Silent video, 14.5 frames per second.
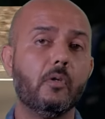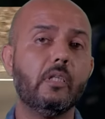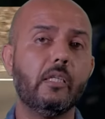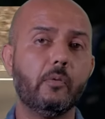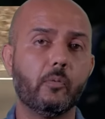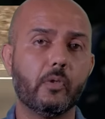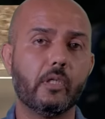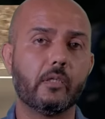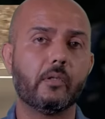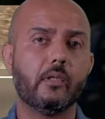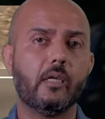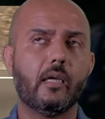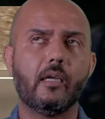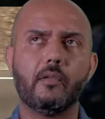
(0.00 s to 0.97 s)
only work,
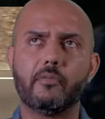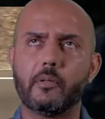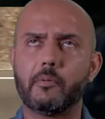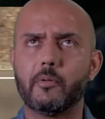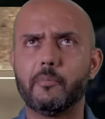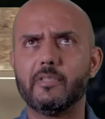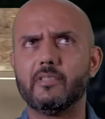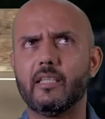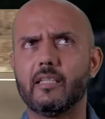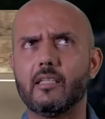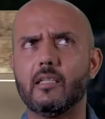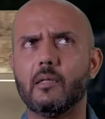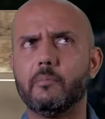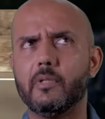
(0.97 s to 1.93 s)
if I'm not
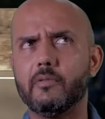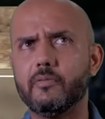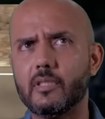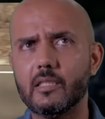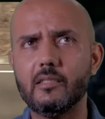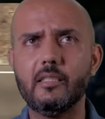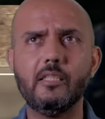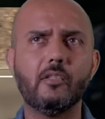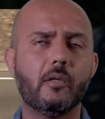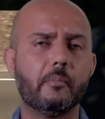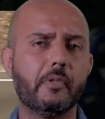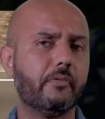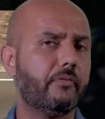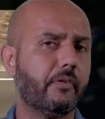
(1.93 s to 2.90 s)
mistaken, above 30 or
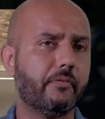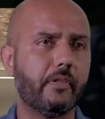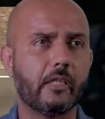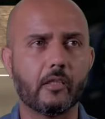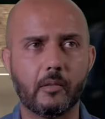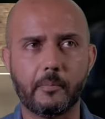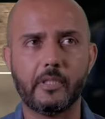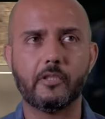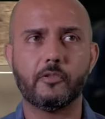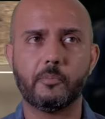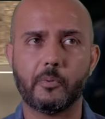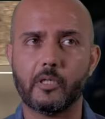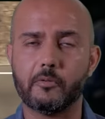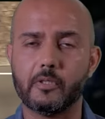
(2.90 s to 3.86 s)
above 50 kilometers
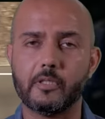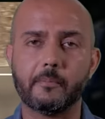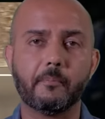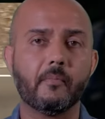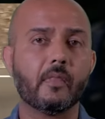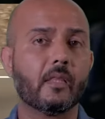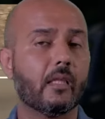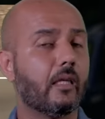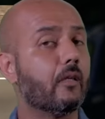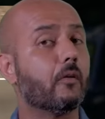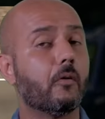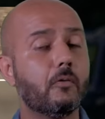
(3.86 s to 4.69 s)
per hour. It